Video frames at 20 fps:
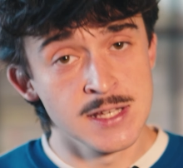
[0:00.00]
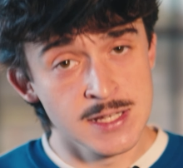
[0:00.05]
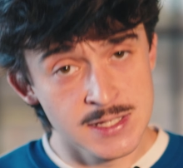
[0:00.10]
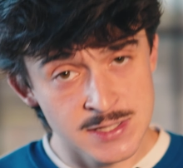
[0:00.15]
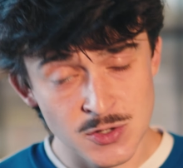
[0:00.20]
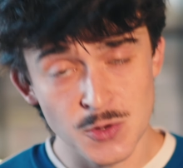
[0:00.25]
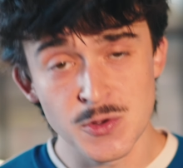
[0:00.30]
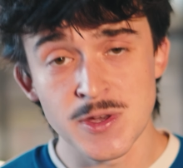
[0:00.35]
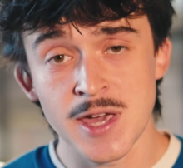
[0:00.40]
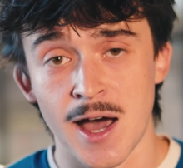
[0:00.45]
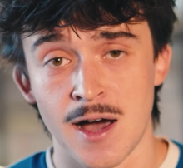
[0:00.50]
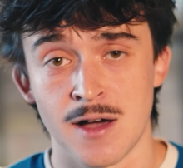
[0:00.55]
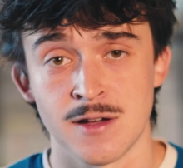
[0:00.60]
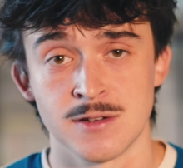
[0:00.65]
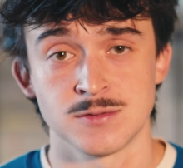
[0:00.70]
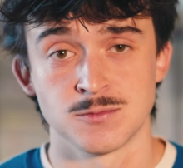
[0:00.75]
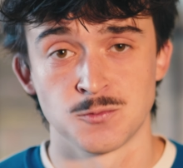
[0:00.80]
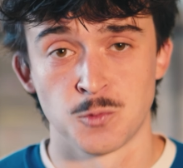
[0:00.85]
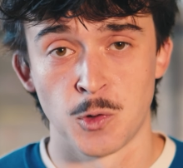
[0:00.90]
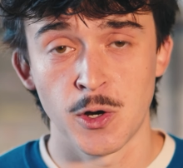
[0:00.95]
So yeah,
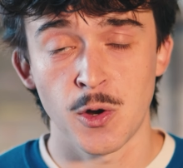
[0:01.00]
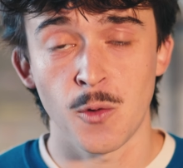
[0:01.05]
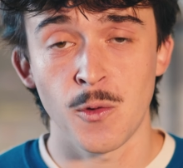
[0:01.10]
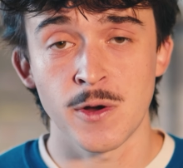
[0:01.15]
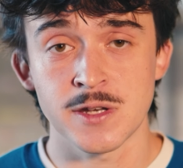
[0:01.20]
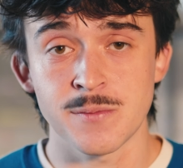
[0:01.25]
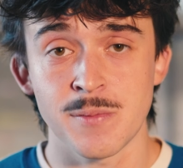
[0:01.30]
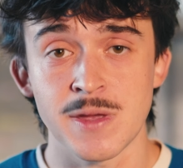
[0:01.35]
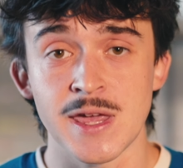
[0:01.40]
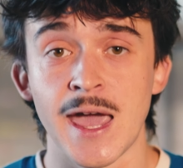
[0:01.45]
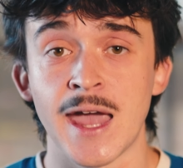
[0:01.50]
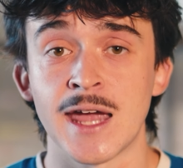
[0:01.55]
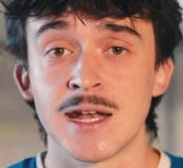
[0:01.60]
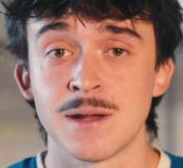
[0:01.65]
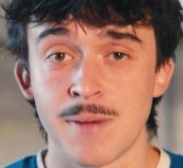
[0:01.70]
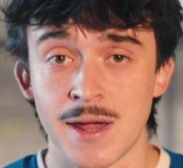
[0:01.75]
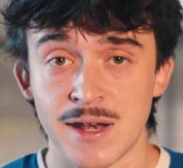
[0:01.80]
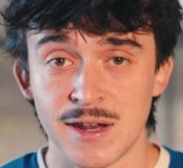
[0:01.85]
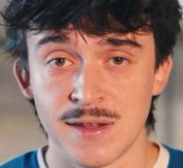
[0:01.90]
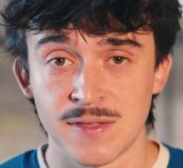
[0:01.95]
we're going to be
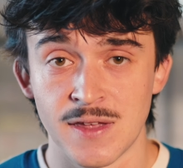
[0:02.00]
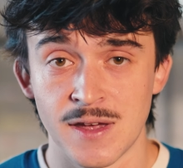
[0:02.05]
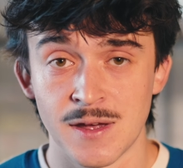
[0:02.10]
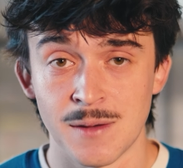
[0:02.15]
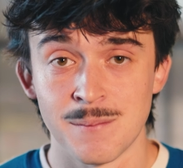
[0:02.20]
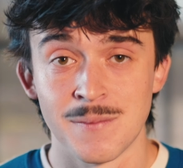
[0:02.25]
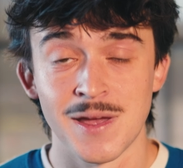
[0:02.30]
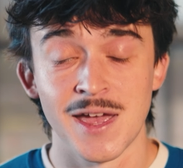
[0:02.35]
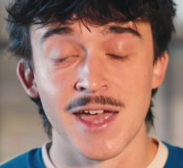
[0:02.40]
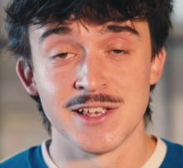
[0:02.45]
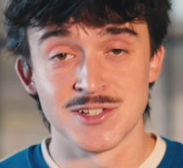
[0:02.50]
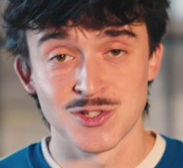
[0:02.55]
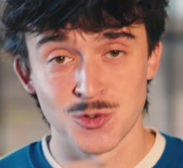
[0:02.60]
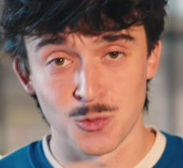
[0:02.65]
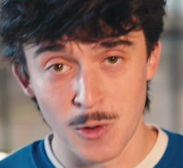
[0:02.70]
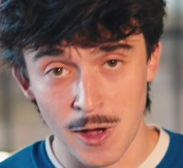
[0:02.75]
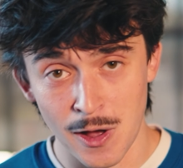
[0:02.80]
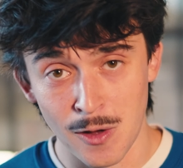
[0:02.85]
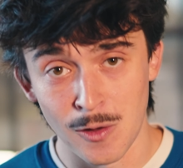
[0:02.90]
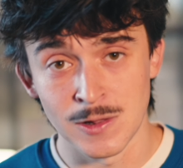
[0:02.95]
animating them as
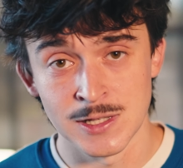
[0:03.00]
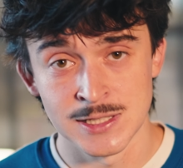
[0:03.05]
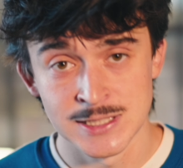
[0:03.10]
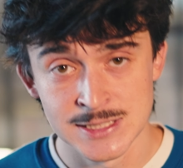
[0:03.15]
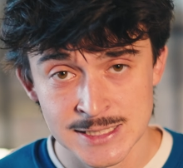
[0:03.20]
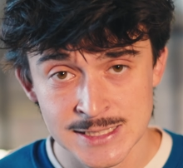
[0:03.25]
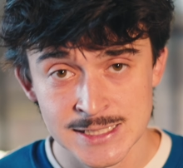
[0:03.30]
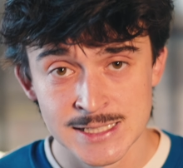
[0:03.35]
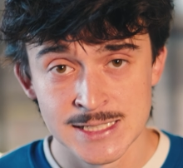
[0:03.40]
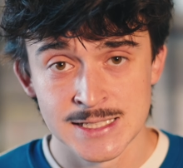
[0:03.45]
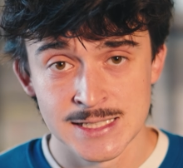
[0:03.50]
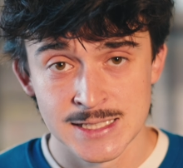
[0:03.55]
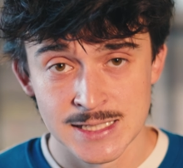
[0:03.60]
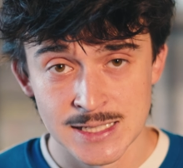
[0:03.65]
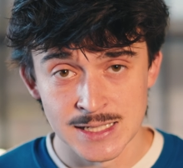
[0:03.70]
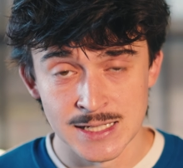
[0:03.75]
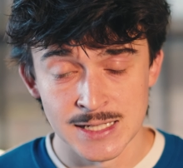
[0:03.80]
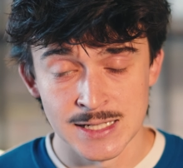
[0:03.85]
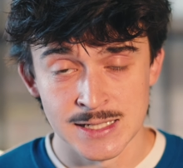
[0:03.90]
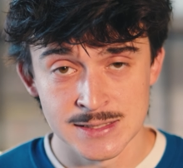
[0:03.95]
well.
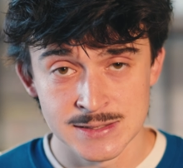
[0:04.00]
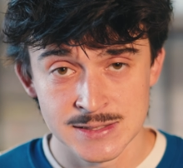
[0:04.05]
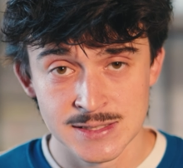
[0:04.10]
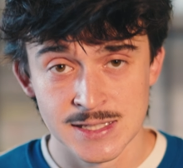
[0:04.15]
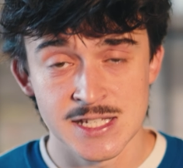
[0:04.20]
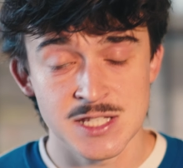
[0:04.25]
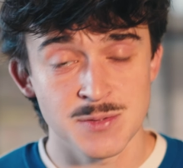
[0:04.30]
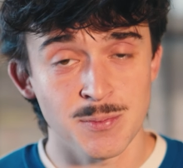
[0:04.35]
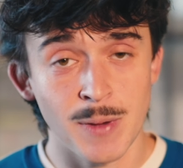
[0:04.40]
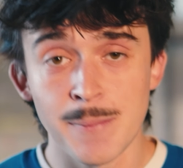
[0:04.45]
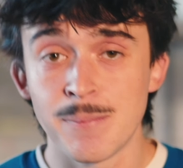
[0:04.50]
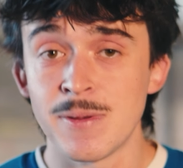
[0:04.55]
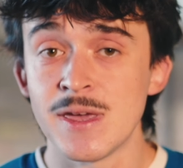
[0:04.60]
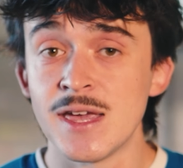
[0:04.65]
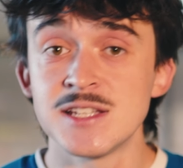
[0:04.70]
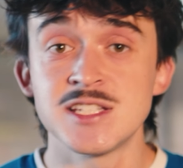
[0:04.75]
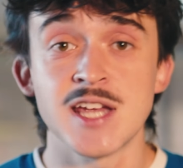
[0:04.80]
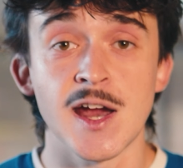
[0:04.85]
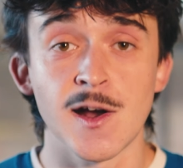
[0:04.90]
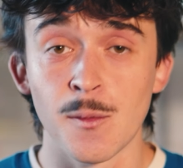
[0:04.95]
This might
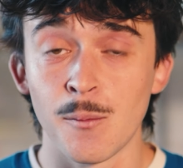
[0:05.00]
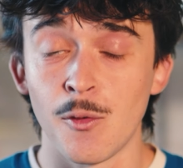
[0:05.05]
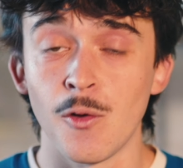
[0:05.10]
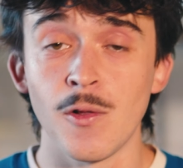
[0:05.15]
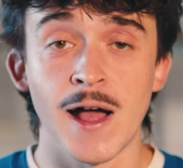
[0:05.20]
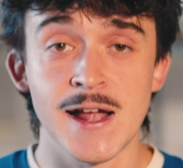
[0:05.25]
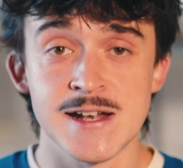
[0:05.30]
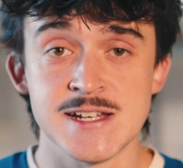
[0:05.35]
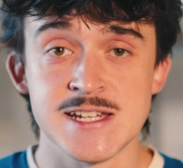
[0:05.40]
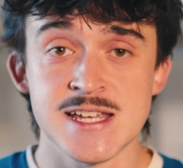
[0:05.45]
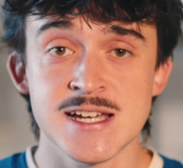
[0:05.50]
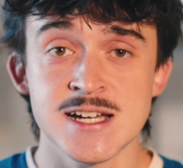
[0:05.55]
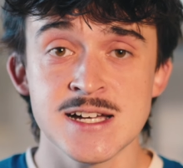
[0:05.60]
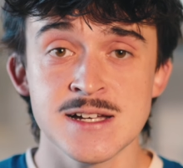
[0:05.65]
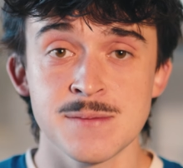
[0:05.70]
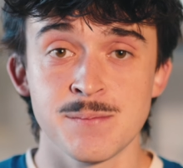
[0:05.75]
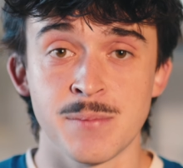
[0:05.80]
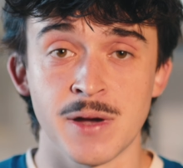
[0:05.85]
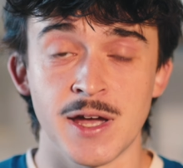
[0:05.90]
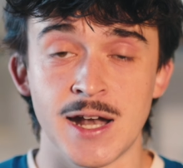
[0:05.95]
be a terrible
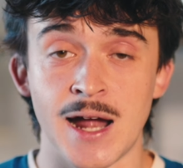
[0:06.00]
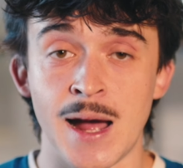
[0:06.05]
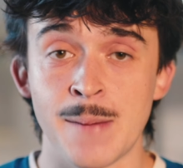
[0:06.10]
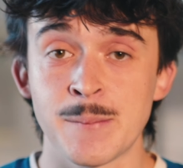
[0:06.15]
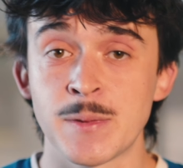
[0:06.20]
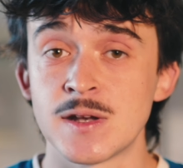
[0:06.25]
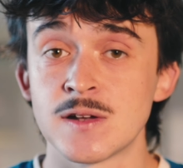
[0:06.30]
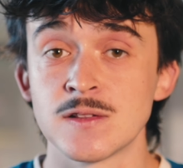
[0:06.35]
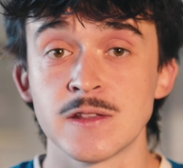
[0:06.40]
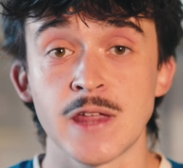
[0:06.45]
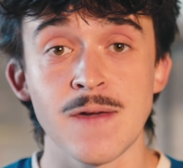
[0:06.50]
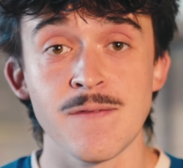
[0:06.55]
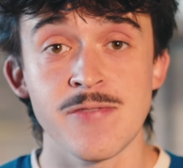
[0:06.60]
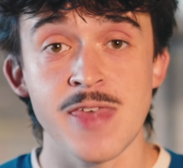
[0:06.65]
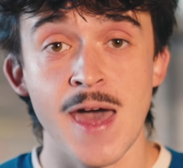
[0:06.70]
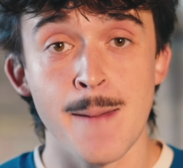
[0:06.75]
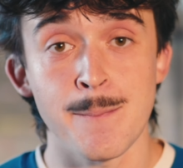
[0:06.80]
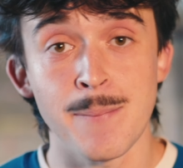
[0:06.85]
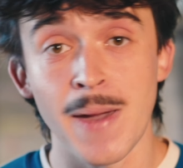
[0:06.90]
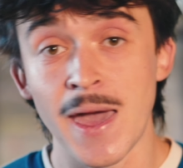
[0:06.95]
idea, but I'm gonna leave
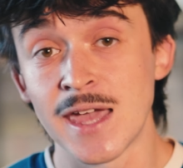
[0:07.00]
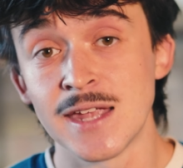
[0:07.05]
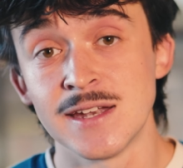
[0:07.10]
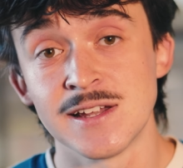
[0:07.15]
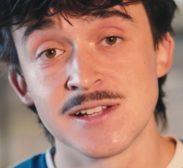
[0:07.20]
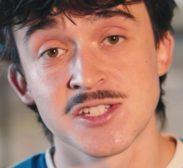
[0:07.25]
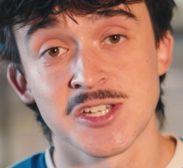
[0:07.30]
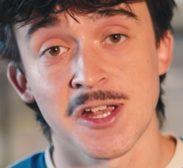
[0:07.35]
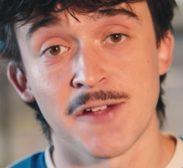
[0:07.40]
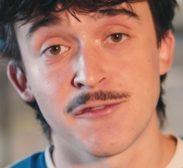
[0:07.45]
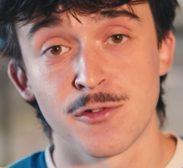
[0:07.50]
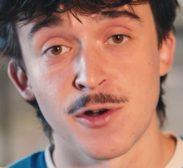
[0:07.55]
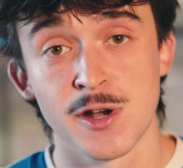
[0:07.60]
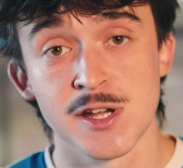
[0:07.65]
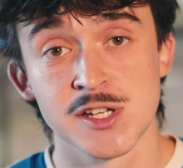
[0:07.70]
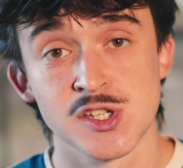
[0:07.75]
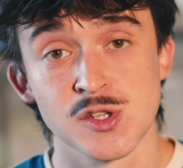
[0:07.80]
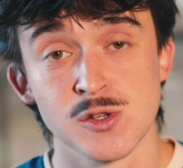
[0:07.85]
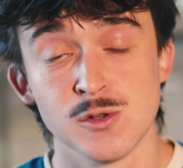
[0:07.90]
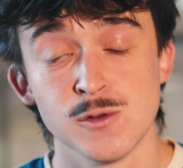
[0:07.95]
that pain and
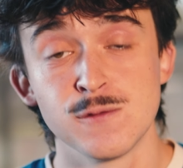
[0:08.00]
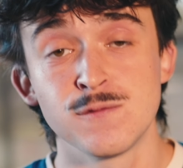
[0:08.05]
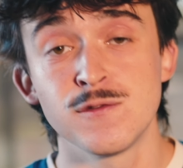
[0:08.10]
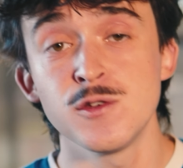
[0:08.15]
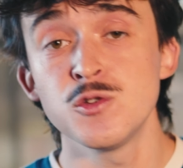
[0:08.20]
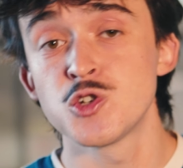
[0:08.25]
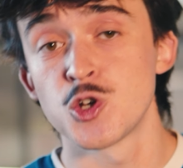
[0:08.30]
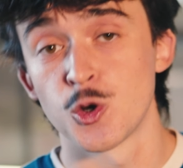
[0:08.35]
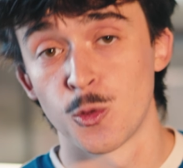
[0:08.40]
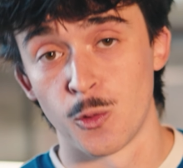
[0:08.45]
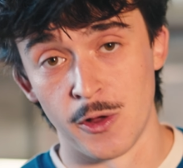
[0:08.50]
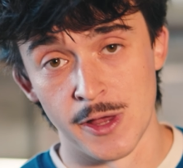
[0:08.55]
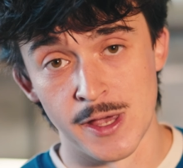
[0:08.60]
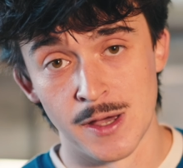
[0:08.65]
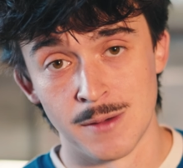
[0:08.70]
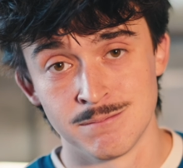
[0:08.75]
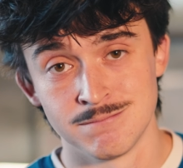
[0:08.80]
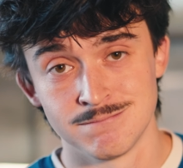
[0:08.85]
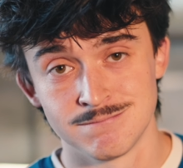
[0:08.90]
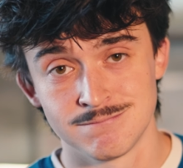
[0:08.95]
suffering to future William.